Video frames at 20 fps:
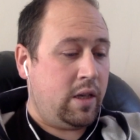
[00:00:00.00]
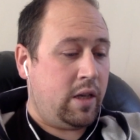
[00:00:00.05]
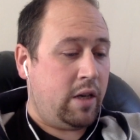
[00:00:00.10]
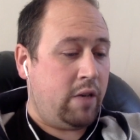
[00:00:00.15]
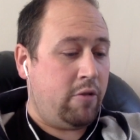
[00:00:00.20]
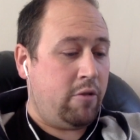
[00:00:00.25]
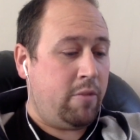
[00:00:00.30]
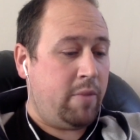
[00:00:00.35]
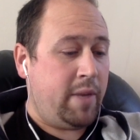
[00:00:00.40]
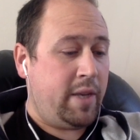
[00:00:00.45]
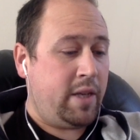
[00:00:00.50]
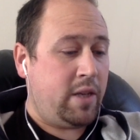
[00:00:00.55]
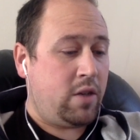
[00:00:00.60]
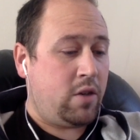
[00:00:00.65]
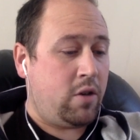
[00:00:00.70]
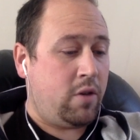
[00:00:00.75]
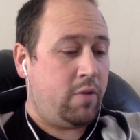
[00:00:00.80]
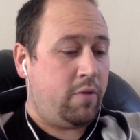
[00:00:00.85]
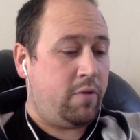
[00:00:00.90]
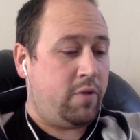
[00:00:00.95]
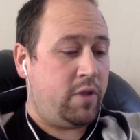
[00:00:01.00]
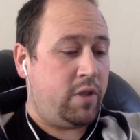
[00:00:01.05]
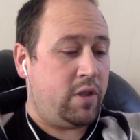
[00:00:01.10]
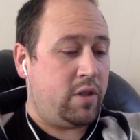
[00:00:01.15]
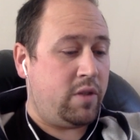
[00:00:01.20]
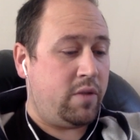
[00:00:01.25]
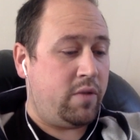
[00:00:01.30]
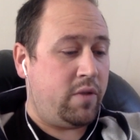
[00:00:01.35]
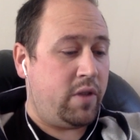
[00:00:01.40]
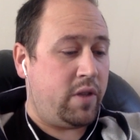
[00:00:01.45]
I remain confident
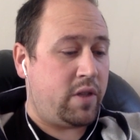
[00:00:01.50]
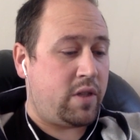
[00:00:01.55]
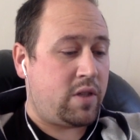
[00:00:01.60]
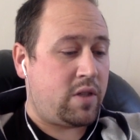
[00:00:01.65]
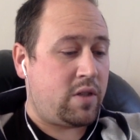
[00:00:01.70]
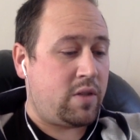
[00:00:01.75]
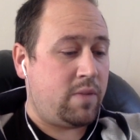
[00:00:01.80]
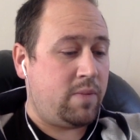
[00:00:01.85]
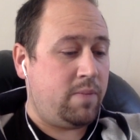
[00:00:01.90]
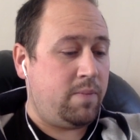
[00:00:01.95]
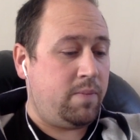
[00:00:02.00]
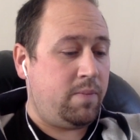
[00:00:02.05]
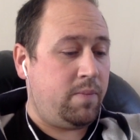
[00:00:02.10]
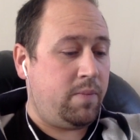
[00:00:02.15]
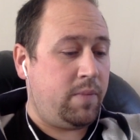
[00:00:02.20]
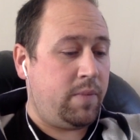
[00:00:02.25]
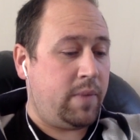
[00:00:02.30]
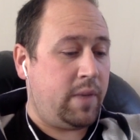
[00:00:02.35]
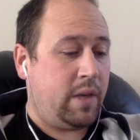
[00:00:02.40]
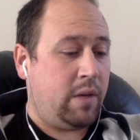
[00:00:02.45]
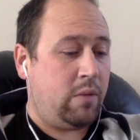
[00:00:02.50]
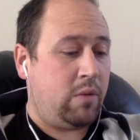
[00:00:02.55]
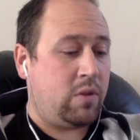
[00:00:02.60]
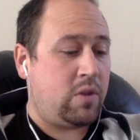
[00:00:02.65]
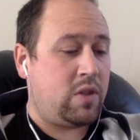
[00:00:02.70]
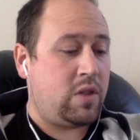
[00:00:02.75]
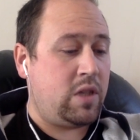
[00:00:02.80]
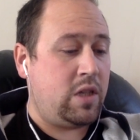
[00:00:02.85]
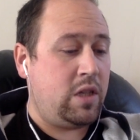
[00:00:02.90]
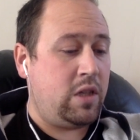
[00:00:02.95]
of this. I will
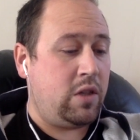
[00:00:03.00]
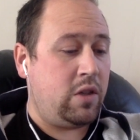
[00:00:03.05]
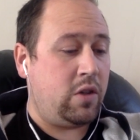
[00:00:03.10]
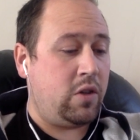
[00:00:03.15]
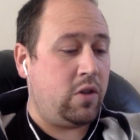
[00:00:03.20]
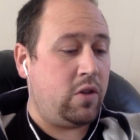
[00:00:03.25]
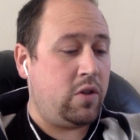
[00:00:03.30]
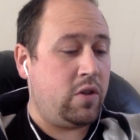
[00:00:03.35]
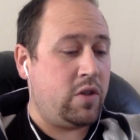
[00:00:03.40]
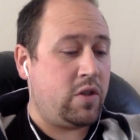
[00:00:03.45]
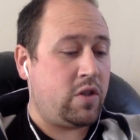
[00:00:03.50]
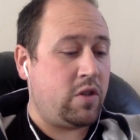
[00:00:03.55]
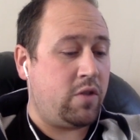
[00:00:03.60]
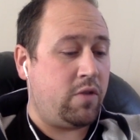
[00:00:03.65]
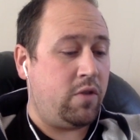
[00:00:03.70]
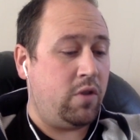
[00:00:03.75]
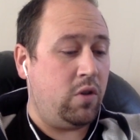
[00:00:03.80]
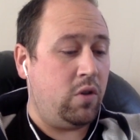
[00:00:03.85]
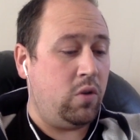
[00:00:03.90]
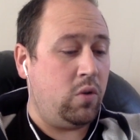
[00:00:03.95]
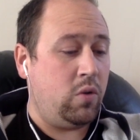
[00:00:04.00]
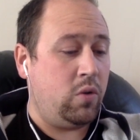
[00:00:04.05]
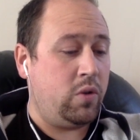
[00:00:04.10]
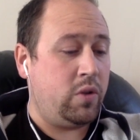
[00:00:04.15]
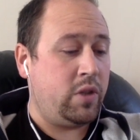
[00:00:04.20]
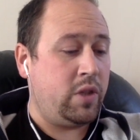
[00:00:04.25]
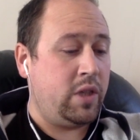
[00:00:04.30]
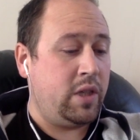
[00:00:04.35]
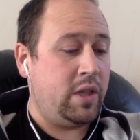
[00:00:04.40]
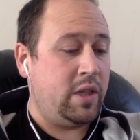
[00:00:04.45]
see the goodness of the Lord
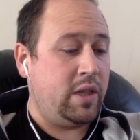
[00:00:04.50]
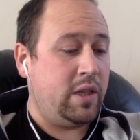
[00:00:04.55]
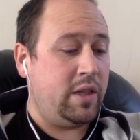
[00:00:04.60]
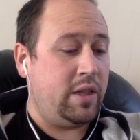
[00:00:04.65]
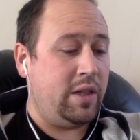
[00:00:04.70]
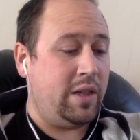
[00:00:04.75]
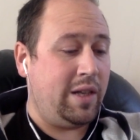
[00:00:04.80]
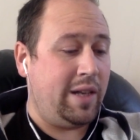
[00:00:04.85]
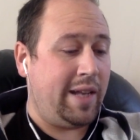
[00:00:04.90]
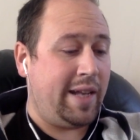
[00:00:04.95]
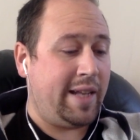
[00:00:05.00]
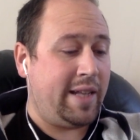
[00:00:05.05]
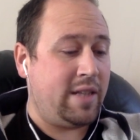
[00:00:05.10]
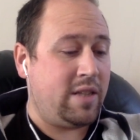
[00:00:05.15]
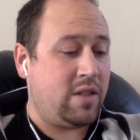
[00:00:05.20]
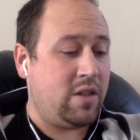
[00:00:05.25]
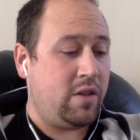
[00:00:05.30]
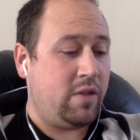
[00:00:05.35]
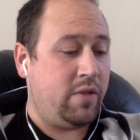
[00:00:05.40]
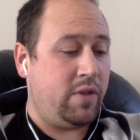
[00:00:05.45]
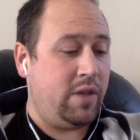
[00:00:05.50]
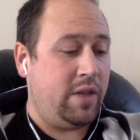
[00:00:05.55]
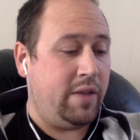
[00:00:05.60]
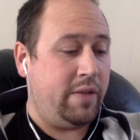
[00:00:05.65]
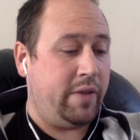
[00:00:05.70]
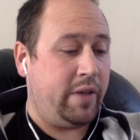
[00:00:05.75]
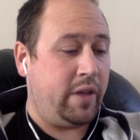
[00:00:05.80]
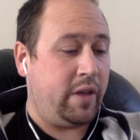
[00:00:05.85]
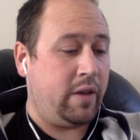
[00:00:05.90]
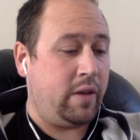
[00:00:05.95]
in the land of the
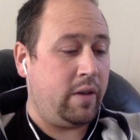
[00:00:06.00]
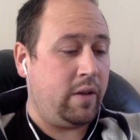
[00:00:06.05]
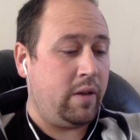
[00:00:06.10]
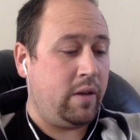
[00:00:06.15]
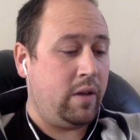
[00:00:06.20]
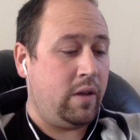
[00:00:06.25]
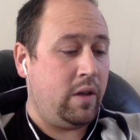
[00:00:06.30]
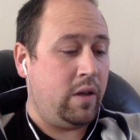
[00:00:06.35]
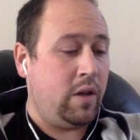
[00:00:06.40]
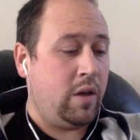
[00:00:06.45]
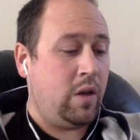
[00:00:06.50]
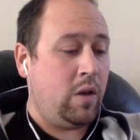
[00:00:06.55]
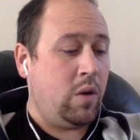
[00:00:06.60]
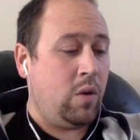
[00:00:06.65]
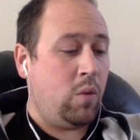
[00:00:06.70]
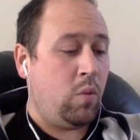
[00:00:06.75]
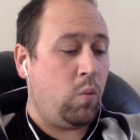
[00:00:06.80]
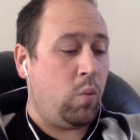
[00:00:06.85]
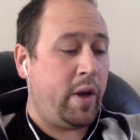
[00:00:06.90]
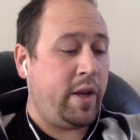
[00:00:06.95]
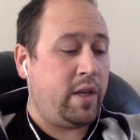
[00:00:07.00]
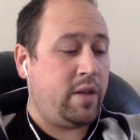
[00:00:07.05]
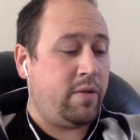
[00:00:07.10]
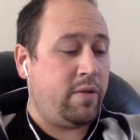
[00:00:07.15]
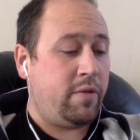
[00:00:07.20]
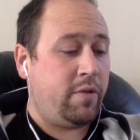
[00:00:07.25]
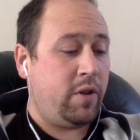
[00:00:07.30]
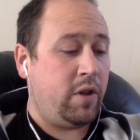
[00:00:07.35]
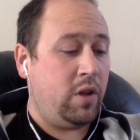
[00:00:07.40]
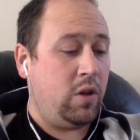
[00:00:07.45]
living. Wait
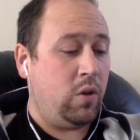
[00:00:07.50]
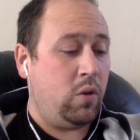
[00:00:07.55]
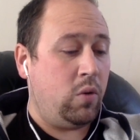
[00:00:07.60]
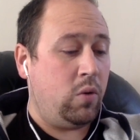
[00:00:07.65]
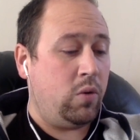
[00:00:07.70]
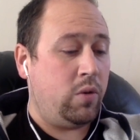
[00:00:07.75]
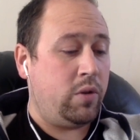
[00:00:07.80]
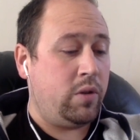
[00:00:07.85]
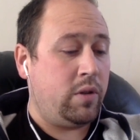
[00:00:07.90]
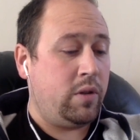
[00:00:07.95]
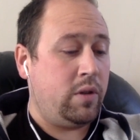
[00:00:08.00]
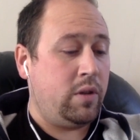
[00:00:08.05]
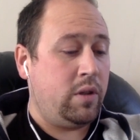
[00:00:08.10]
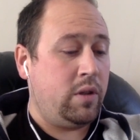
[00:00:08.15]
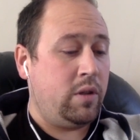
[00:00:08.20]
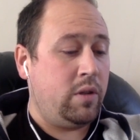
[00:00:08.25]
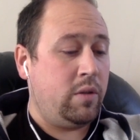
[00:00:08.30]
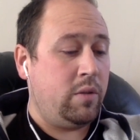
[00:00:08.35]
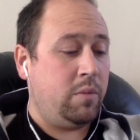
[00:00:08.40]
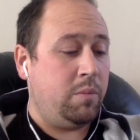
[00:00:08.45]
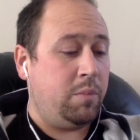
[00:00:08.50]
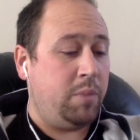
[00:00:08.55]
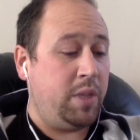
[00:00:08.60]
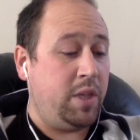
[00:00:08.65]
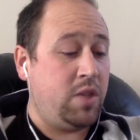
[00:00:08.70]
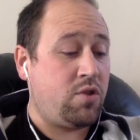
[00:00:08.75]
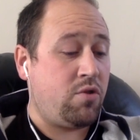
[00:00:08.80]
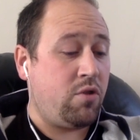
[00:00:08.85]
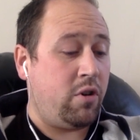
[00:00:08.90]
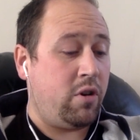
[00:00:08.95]
for the Lord. Be
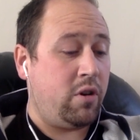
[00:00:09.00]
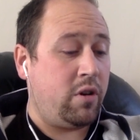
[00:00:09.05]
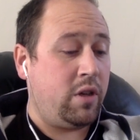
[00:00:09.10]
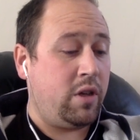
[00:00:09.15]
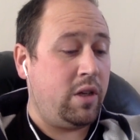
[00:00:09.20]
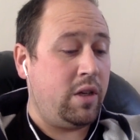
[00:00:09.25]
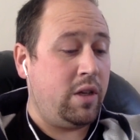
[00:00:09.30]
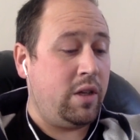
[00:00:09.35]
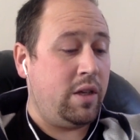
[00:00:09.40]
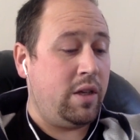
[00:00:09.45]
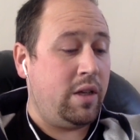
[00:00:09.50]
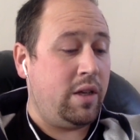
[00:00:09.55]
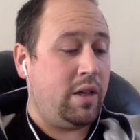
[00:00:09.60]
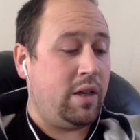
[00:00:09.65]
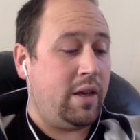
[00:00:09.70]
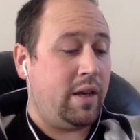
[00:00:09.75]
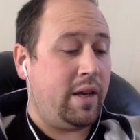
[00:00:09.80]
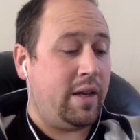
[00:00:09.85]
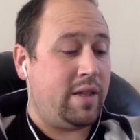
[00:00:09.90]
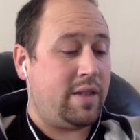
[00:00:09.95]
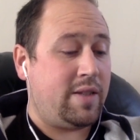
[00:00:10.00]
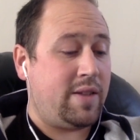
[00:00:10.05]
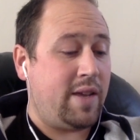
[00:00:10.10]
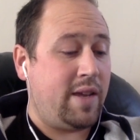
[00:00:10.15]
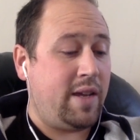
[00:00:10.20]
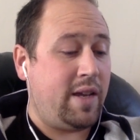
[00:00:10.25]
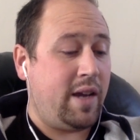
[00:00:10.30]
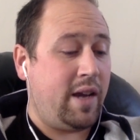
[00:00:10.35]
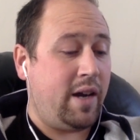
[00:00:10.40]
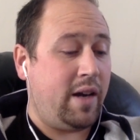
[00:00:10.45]
strong and
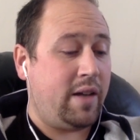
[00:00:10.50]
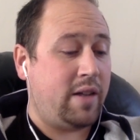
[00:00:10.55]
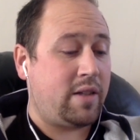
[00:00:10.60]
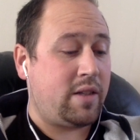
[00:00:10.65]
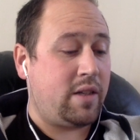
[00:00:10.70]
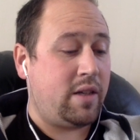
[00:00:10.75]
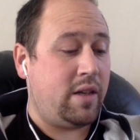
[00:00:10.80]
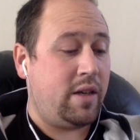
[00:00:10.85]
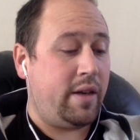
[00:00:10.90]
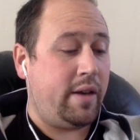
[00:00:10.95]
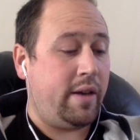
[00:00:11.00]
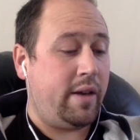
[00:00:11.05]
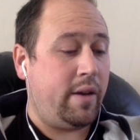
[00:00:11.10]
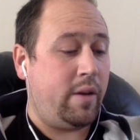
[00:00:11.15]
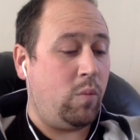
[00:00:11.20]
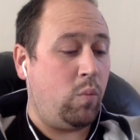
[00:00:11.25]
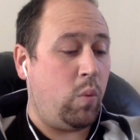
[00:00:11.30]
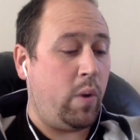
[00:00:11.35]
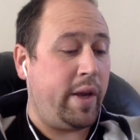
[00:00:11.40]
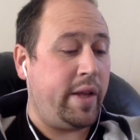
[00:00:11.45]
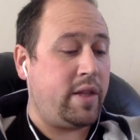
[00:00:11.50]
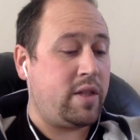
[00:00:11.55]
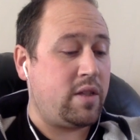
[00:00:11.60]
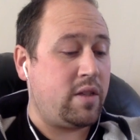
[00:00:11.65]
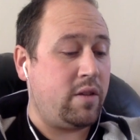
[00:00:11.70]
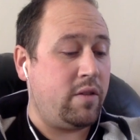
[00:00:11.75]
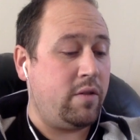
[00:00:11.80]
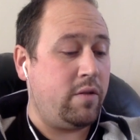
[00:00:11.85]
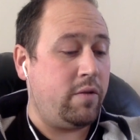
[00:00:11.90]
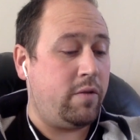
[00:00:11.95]
take heart and wait
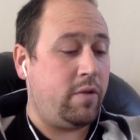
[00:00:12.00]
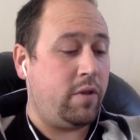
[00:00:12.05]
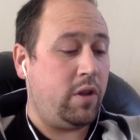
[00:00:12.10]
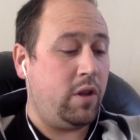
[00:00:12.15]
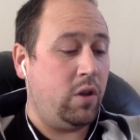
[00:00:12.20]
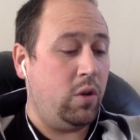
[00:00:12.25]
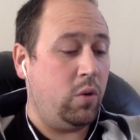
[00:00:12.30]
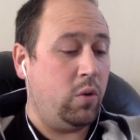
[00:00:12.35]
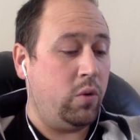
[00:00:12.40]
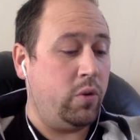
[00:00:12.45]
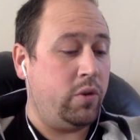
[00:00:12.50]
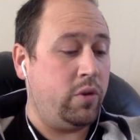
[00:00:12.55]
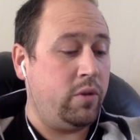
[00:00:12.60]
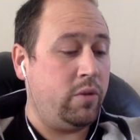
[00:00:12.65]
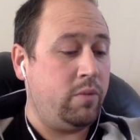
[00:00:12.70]
for the Lord.